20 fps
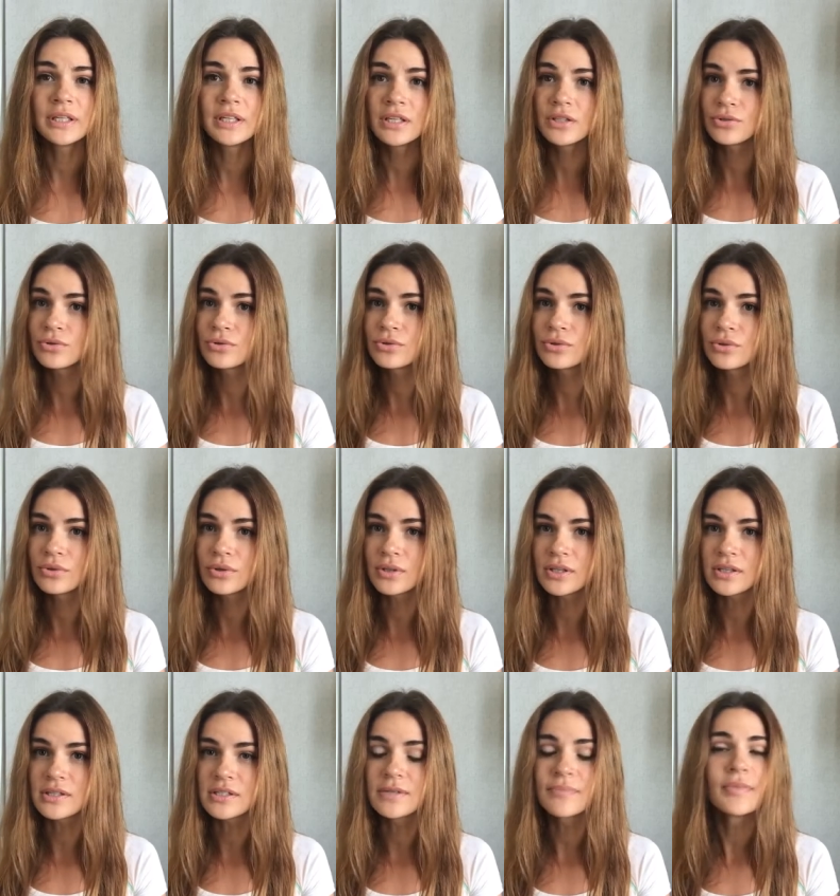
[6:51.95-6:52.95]
need to do
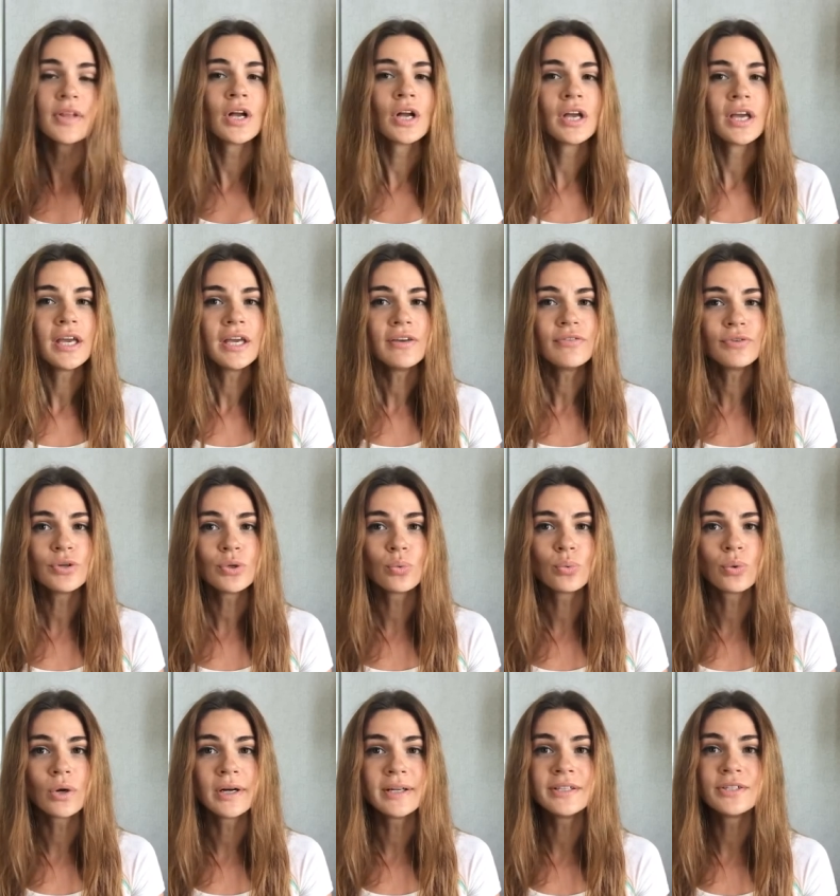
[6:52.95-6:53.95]
this? If you
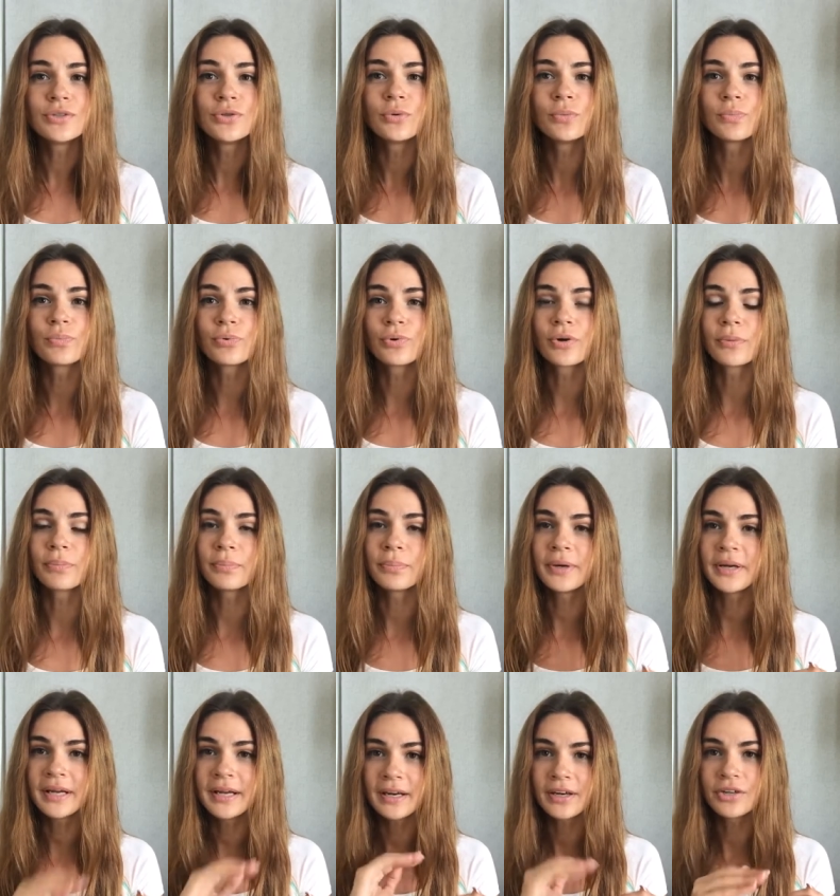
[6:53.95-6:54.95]
want to
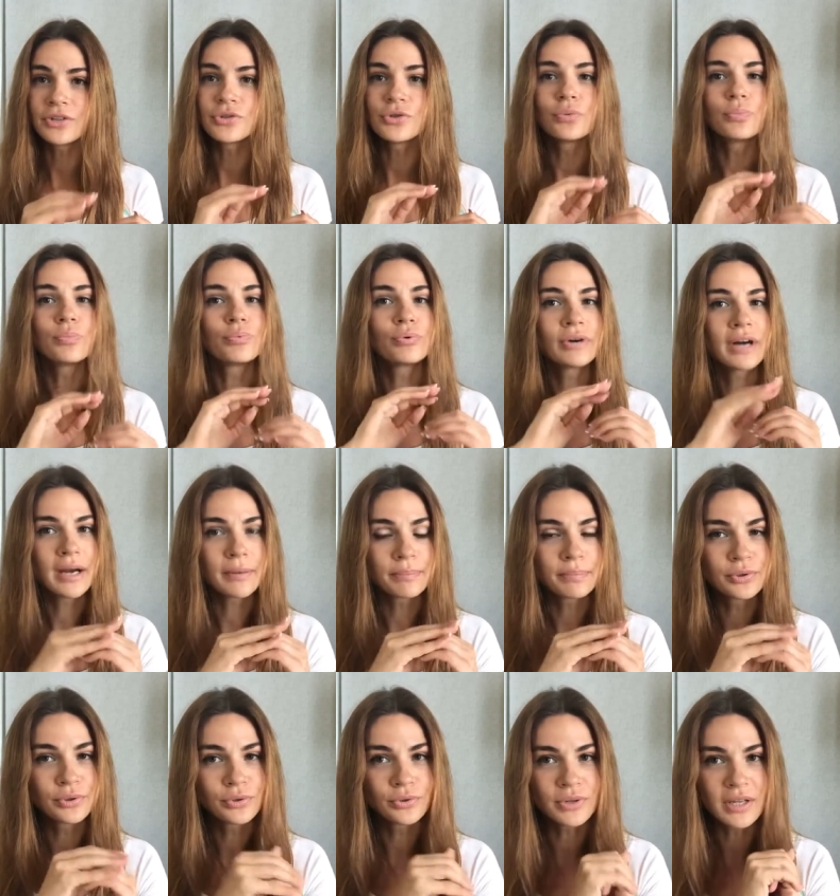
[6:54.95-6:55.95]
prepare to
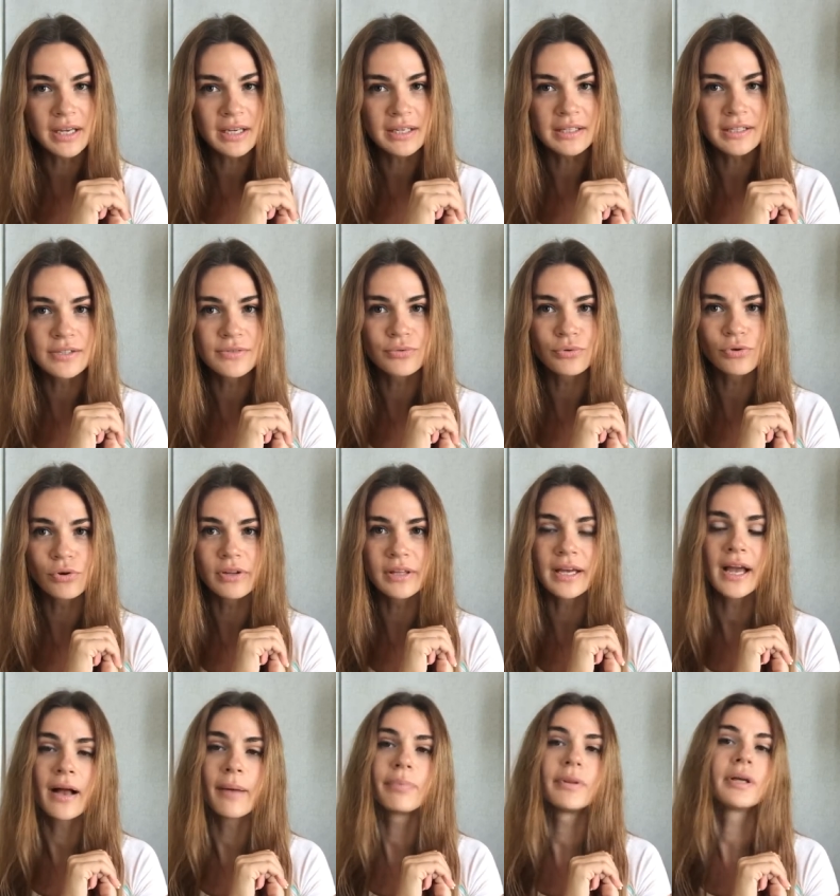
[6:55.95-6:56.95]
prep your nails for
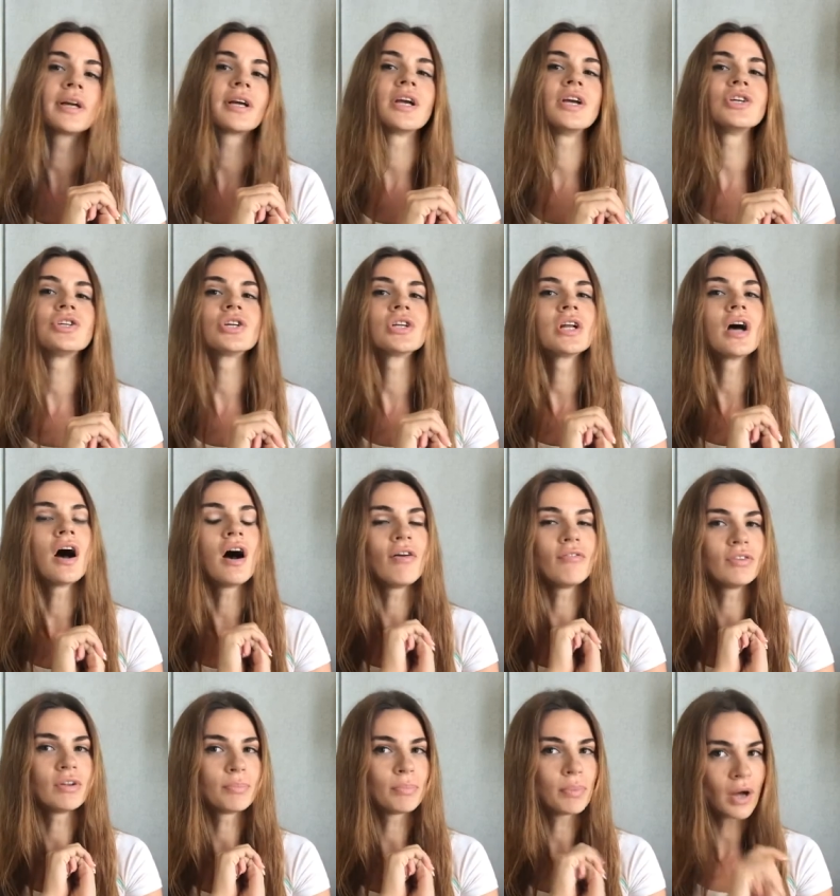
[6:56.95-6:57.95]
the application
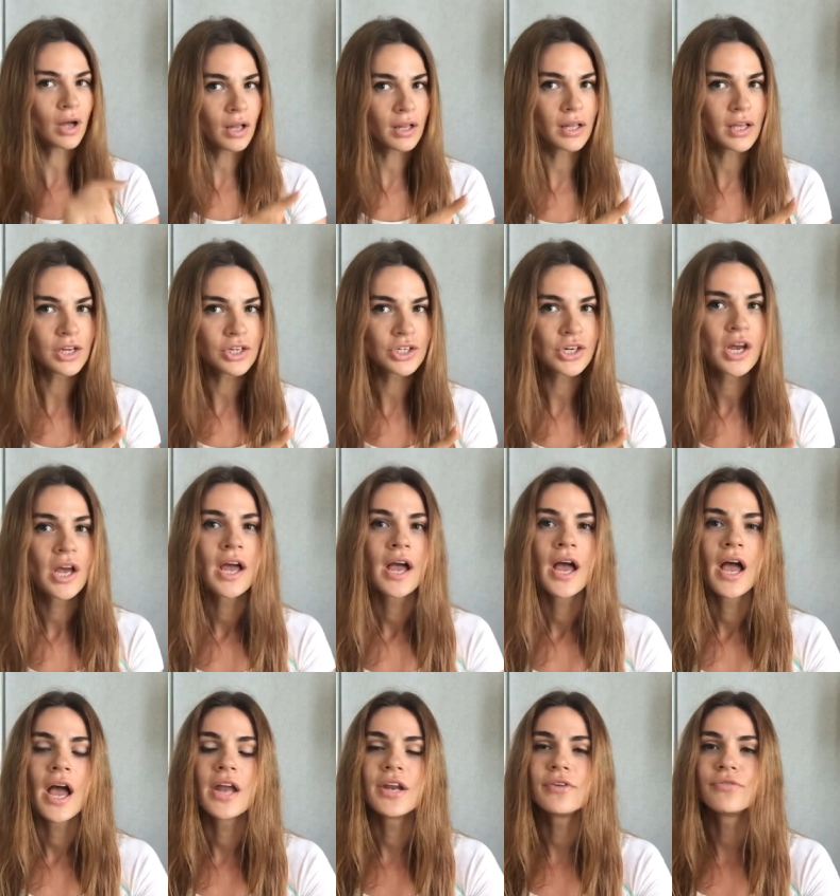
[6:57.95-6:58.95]
of the polish,
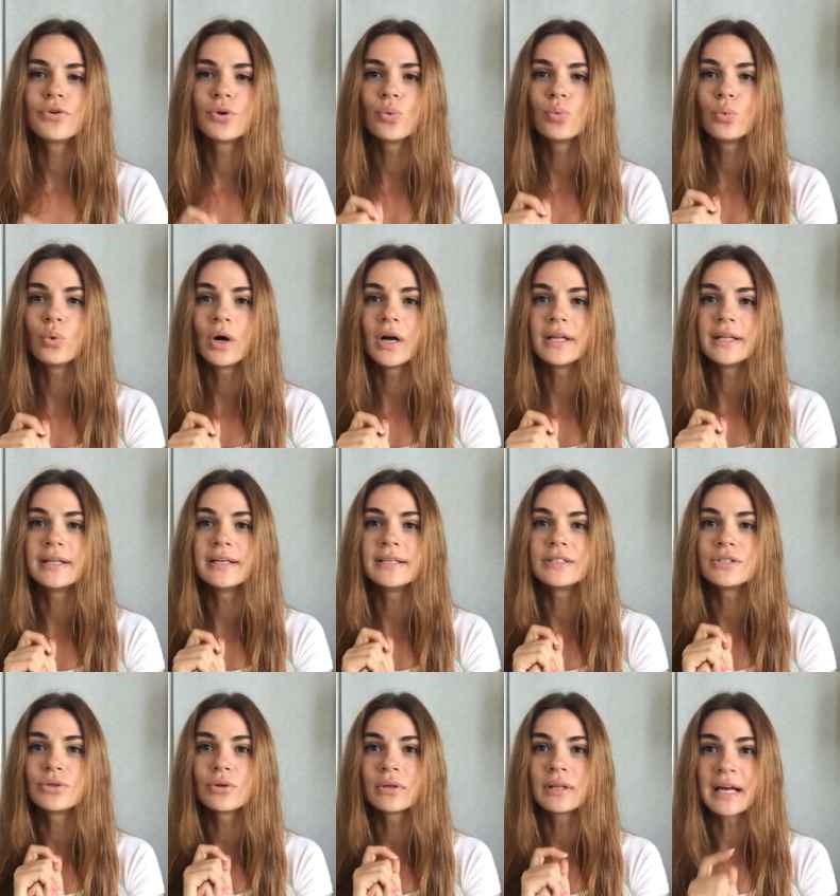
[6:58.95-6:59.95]
and if you want
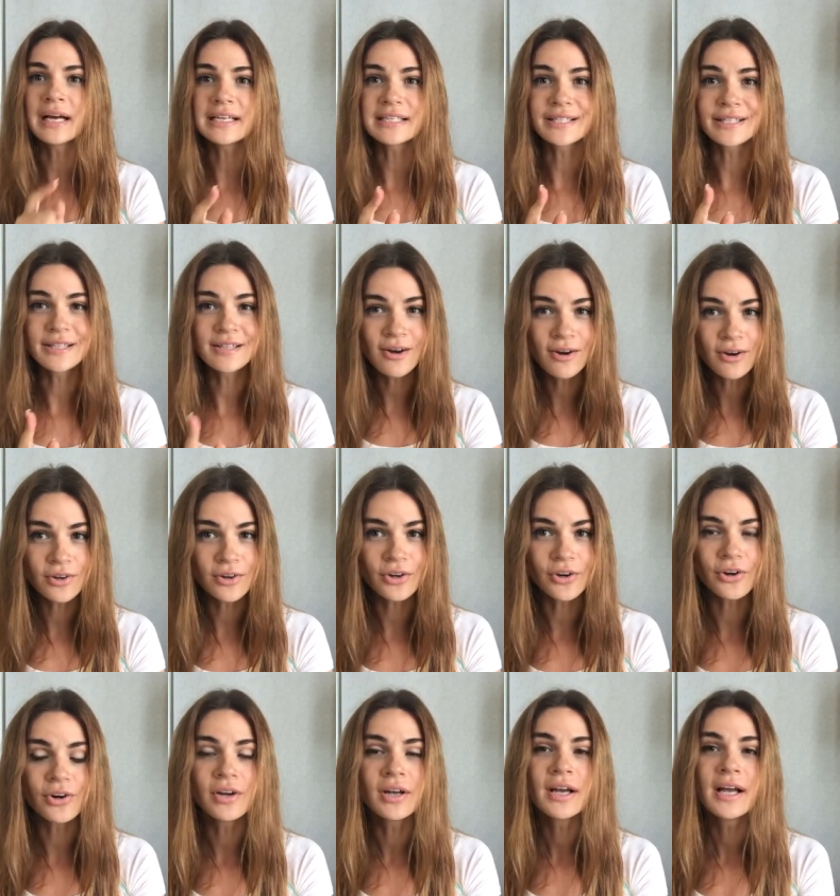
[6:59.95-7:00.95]
it to last
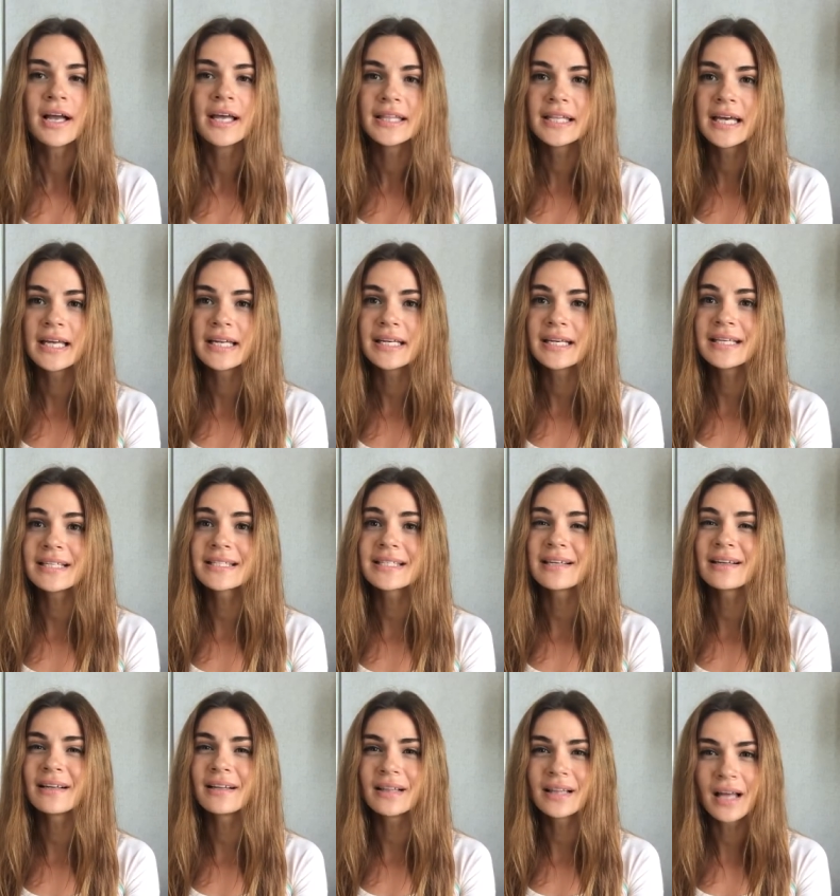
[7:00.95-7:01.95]
longer, then it's
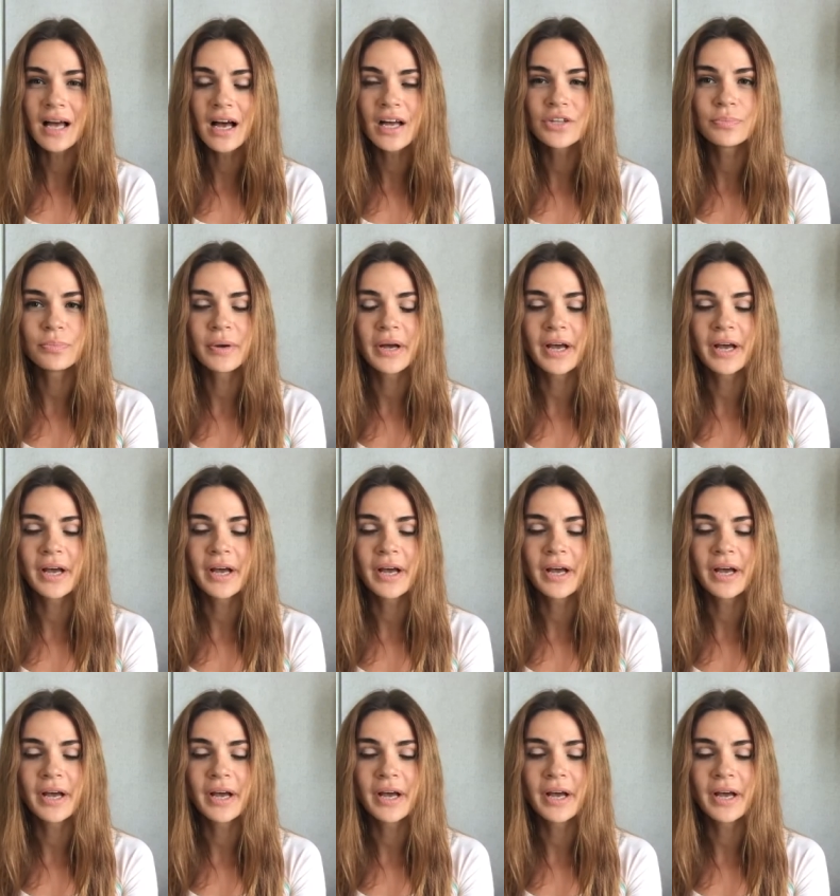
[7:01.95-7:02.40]
a lot